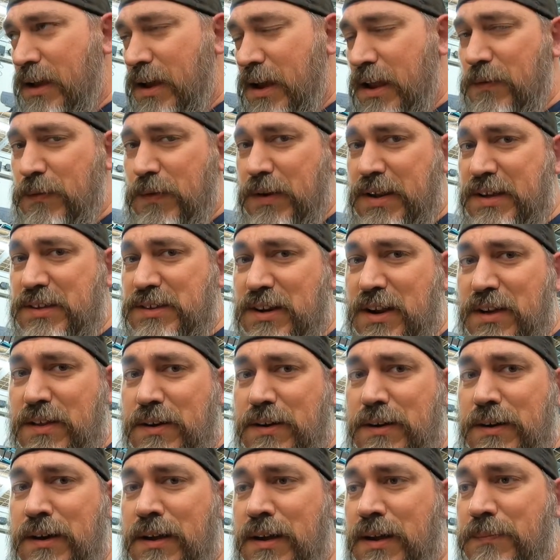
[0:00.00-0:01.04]
And if it needs
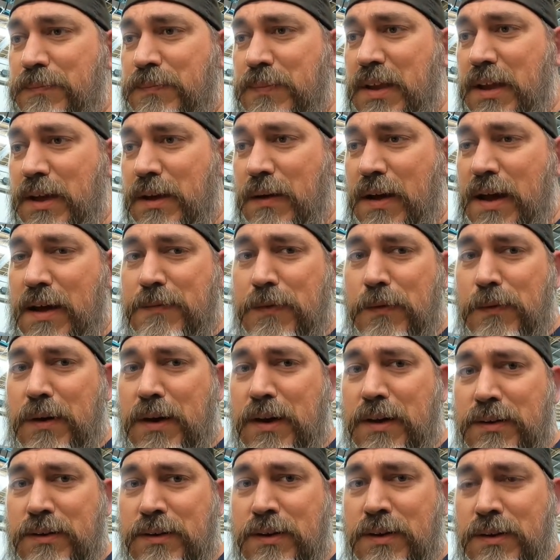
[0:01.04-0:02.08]
another, you know, half a
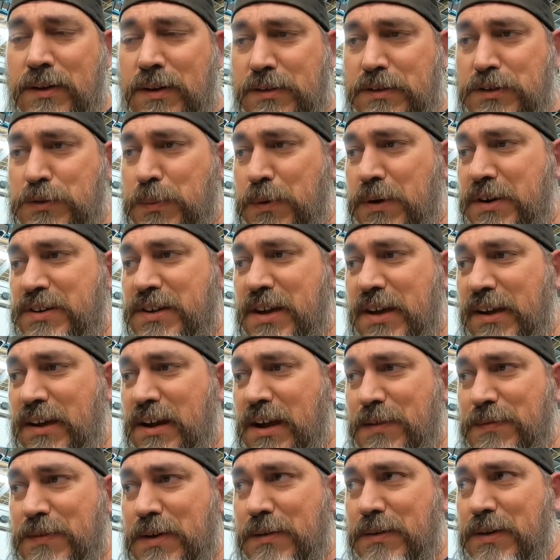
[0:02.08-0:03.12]
round of the spring taken
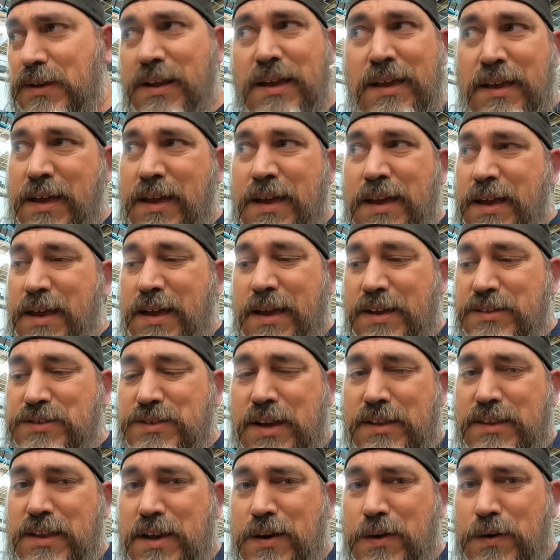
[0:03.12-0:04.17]
off of it, it's
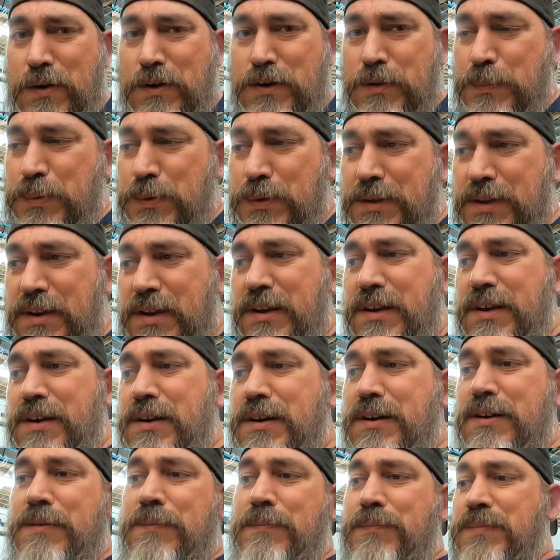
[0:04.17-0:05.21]
not that hard to pull it in
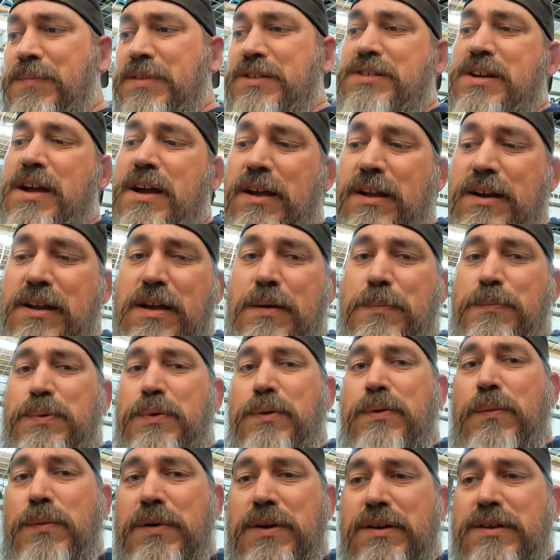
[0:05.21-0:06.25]
here, jack it up,
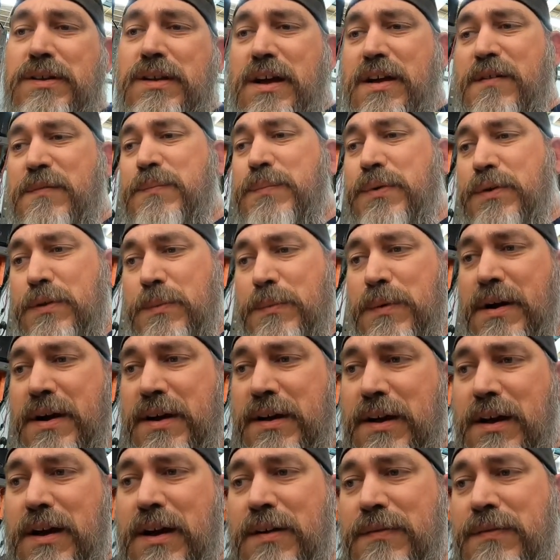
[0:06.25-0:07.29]
pull the wheel off, pull the
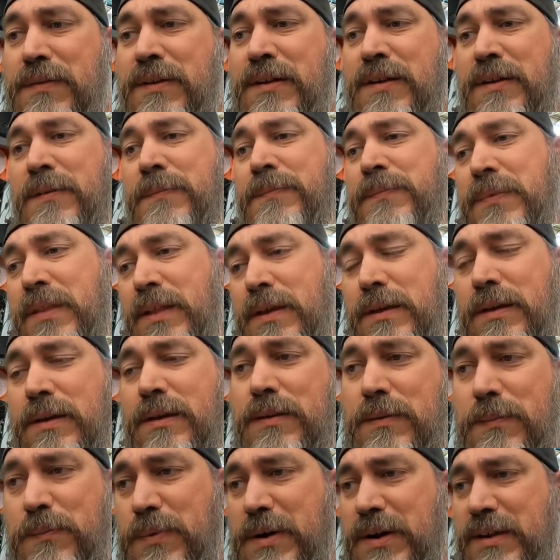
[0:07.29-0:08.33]
brake off,
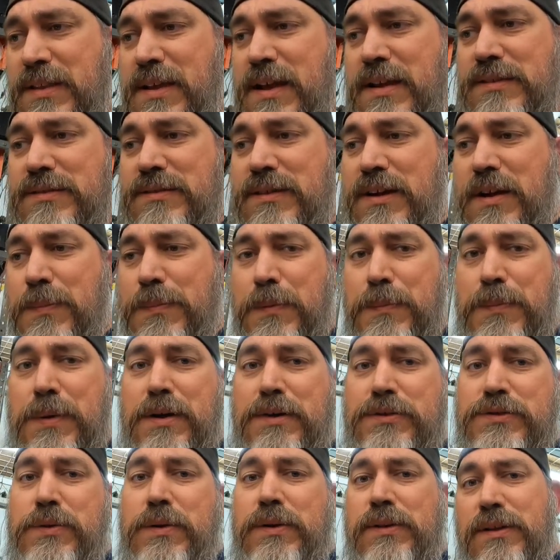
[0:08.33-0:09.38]
break that upper
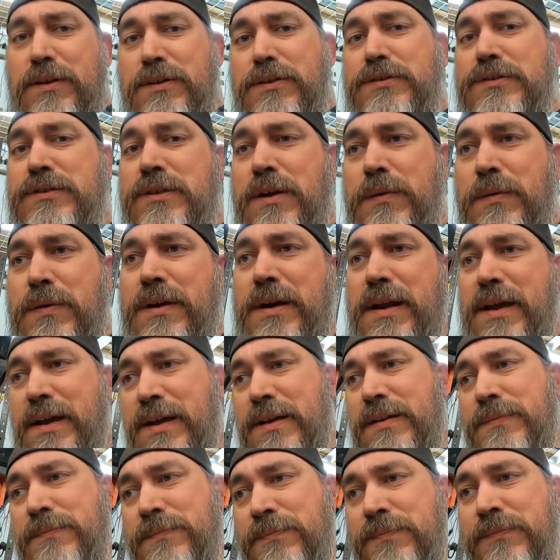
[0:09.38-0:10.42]
ball joint loose, lower it
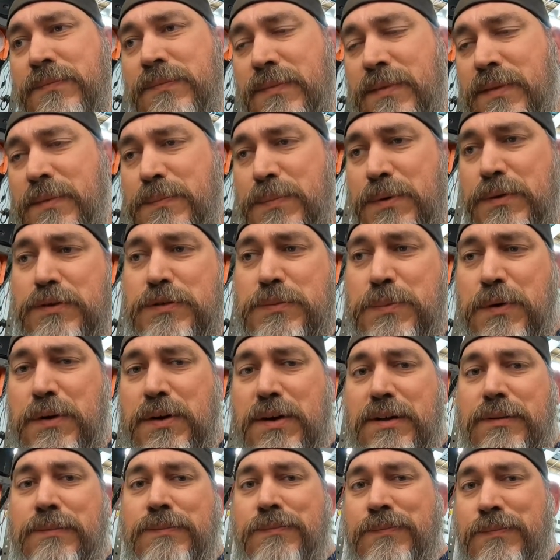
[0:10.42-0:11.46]
down, pull the
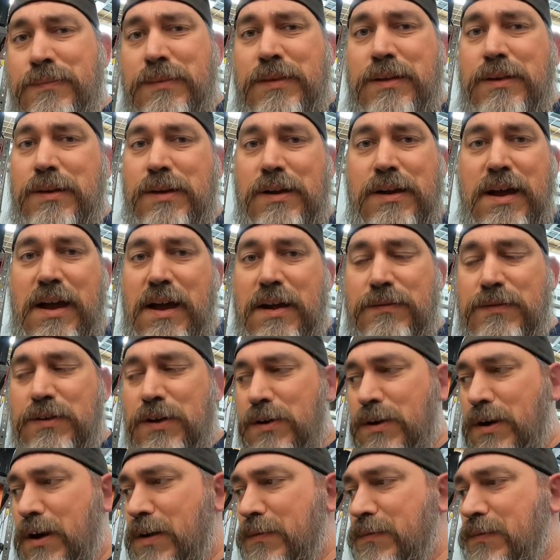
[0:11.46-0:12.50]
spring, cut a half
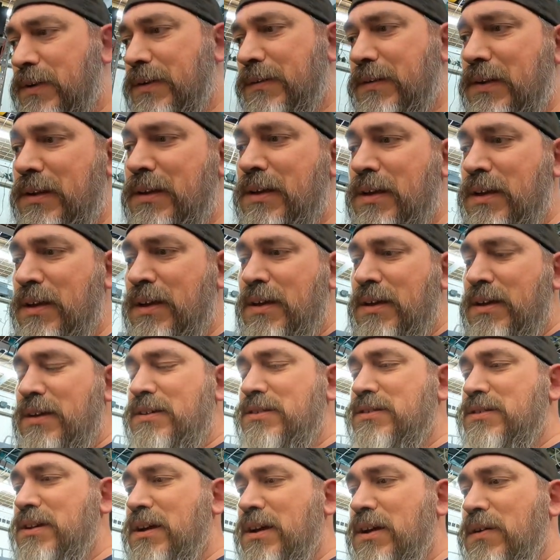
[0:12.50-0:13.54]
turn off of it.
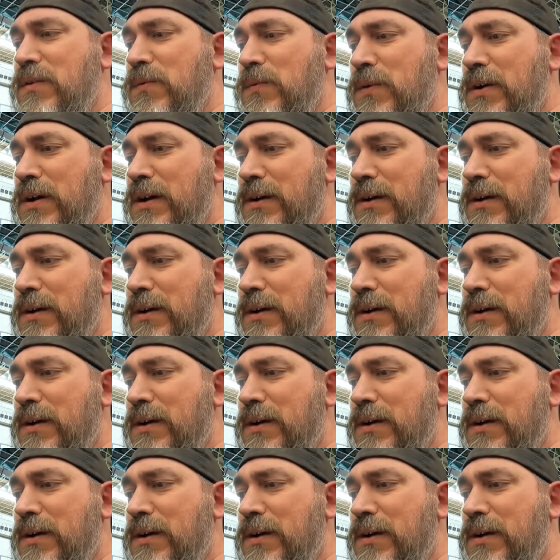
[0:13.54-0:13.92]
So,